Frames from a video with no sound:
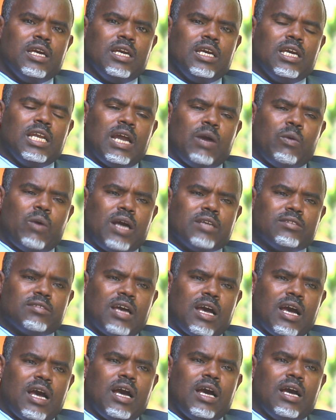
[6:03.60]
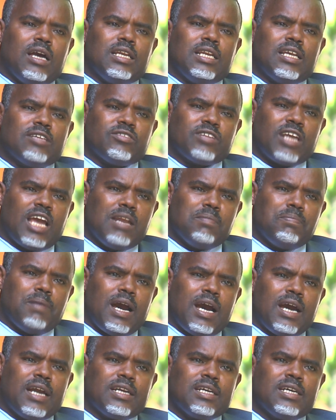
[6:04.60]
in Awasa Industrial
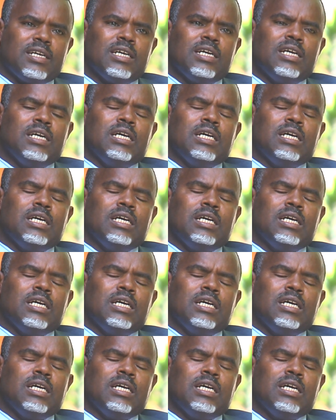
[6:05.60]
Park.